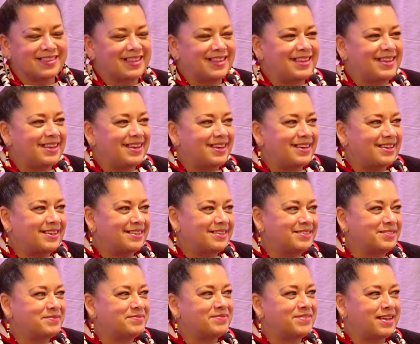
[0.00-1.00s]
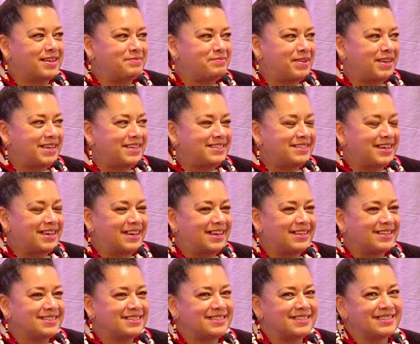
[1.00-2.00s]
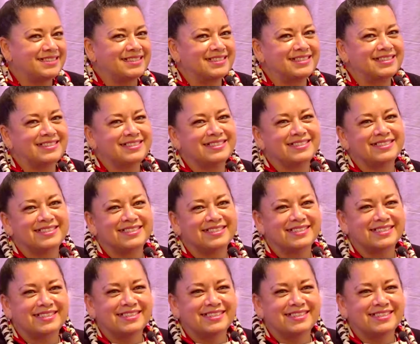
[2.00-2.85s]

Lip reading: Yeah, I pay taxes.